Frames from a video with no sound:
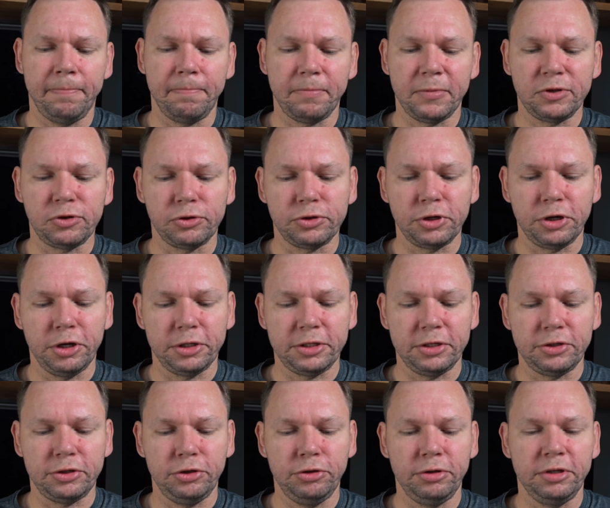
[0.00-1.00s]
It's also got
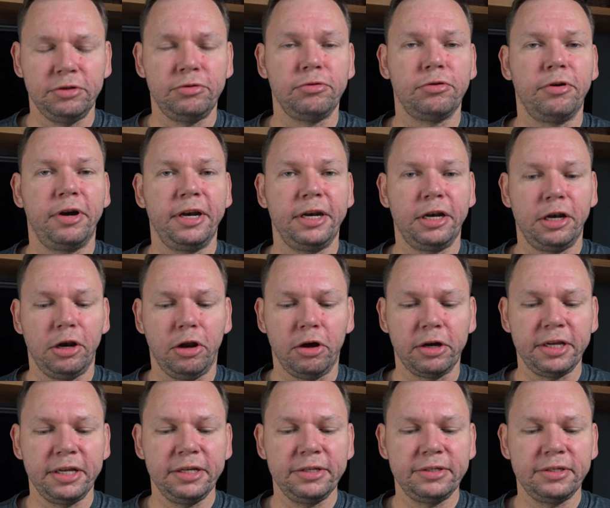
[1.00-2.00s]
this new integrated
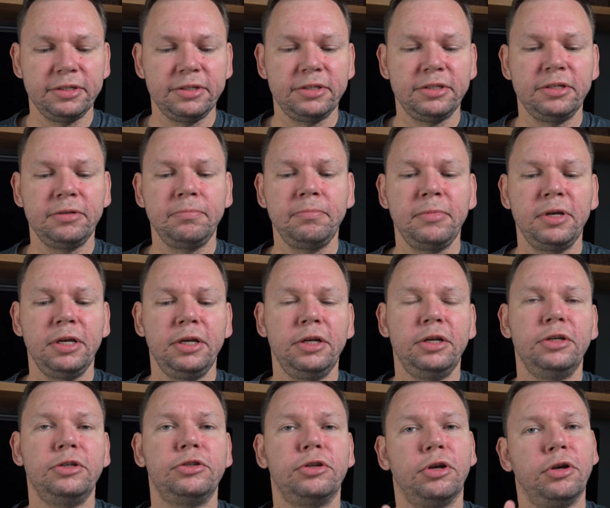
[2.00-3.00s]
locking system.
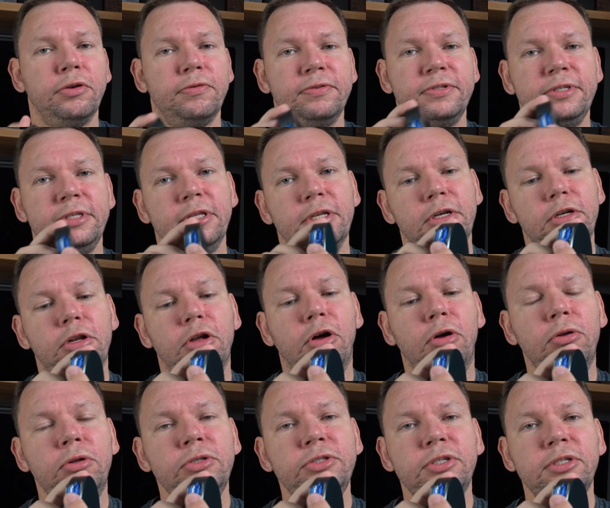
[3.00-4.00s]
So you see the little
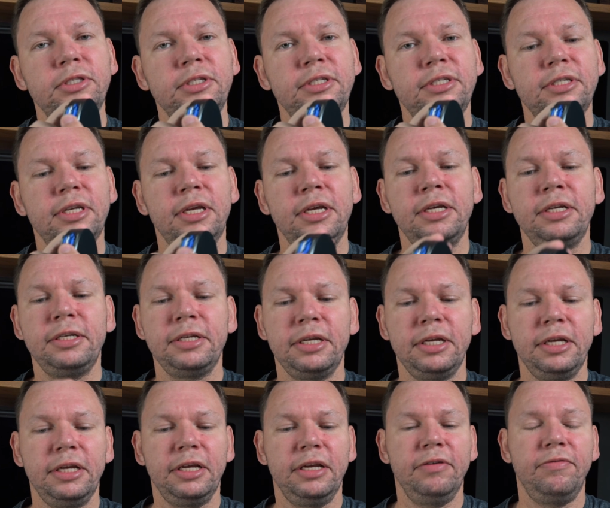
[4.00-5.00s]
holes on the side.
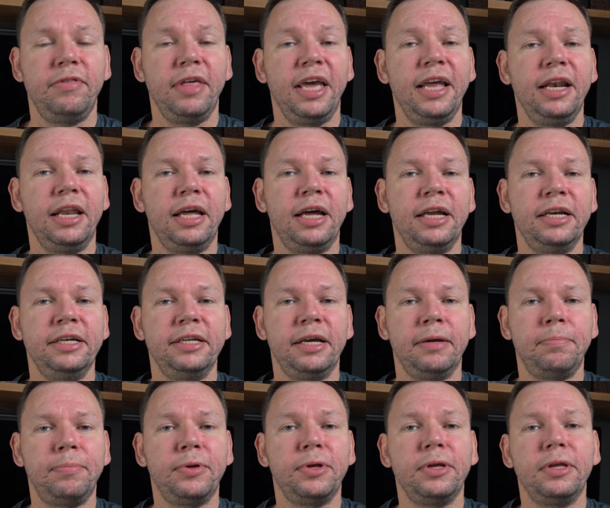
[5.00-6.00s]
If they lined
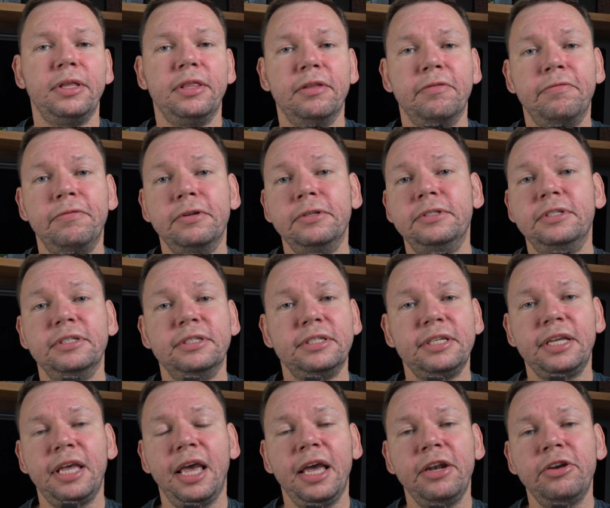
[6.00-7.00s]
up, the filters
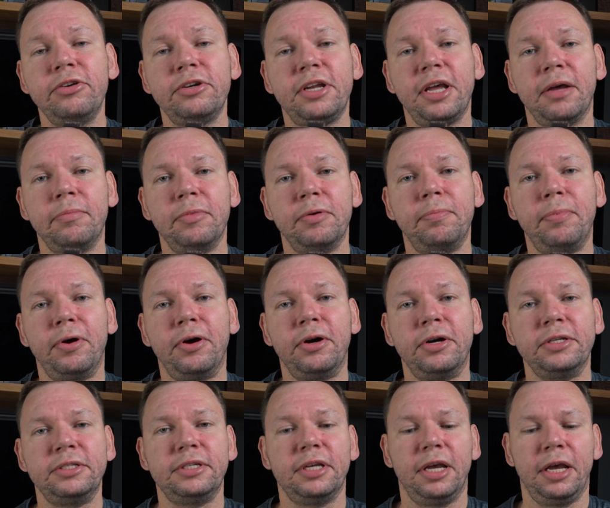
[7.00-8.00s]
cannot come
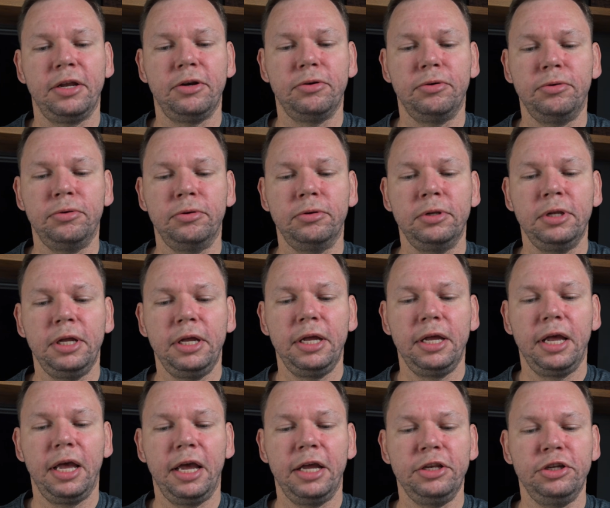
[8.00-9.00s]
apart at all,
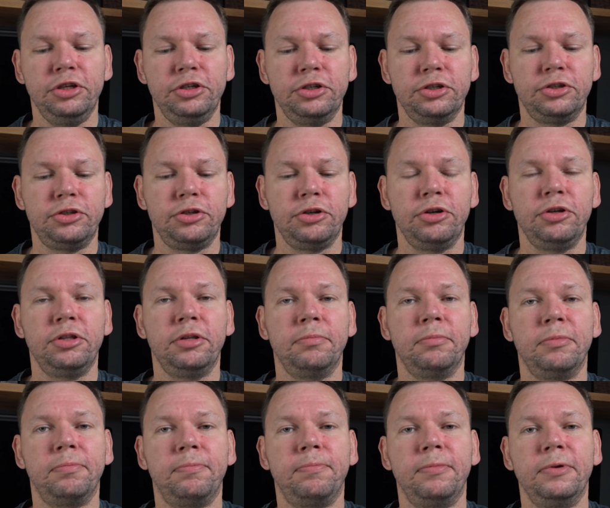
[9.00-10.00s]
and you just turn
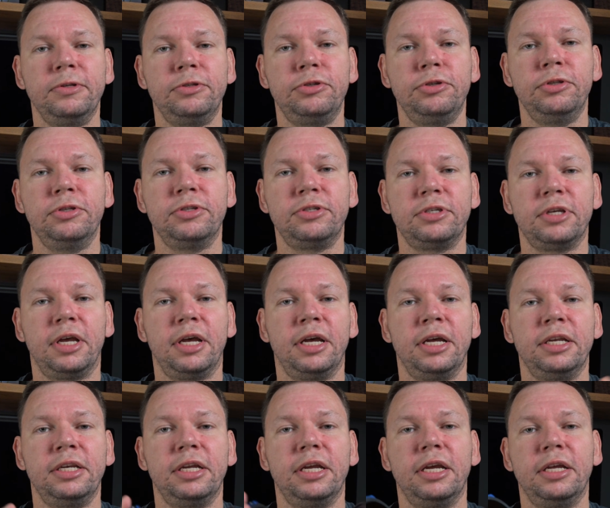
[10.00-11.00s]
them to the
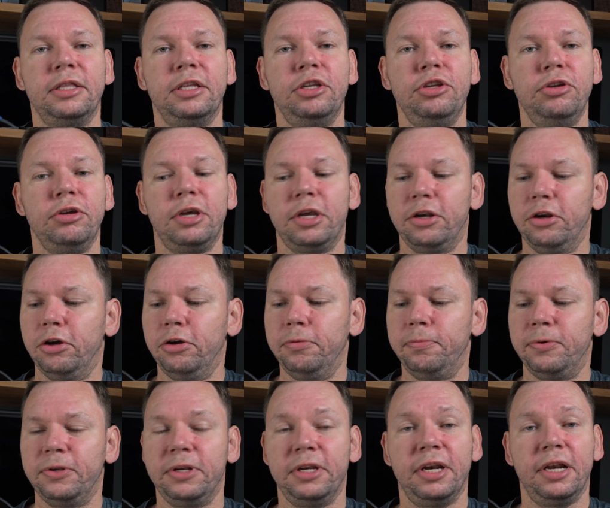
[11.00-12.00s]
side and then you can
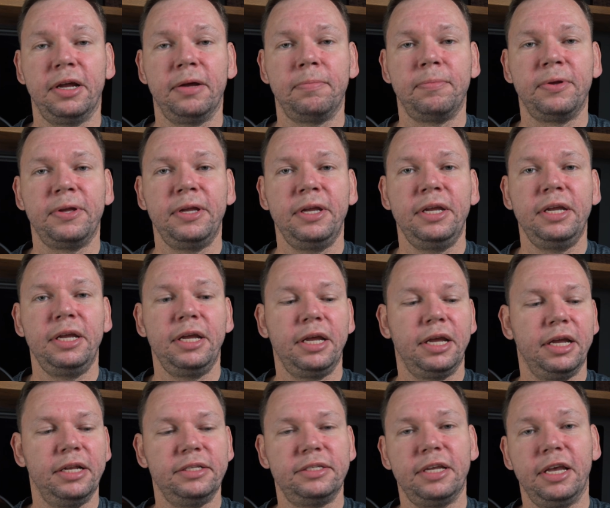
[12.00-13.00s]
open it up
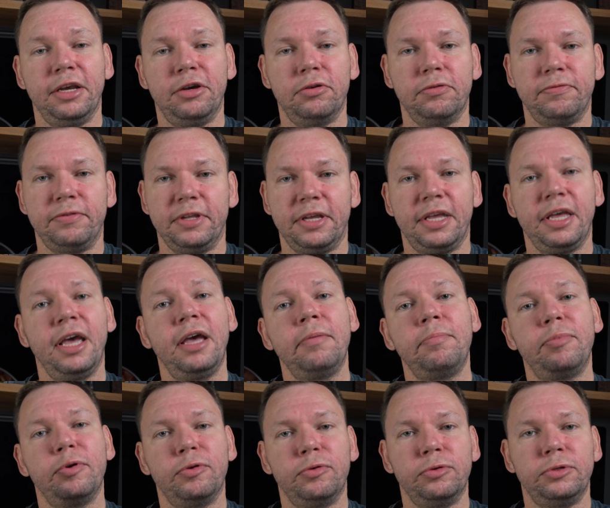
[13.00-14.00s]
and take off the
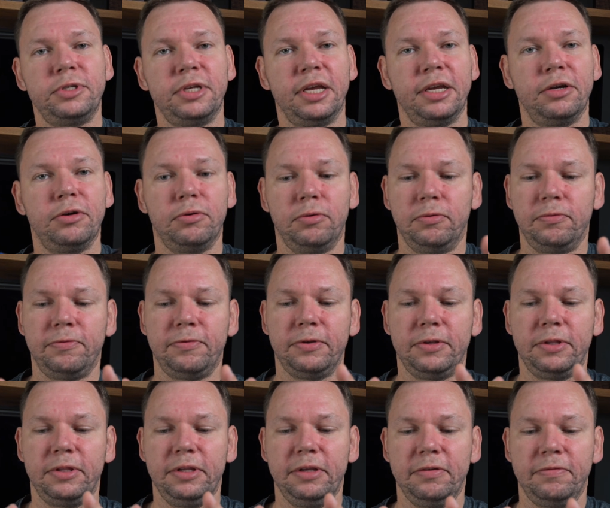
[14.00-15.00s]
cap or take off
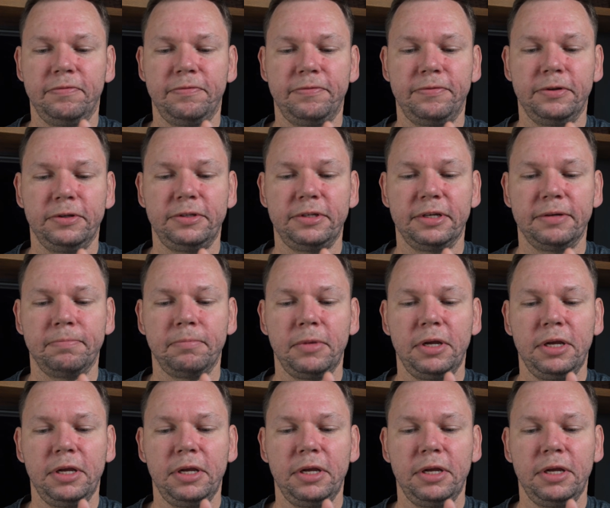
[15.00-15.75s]
the filter.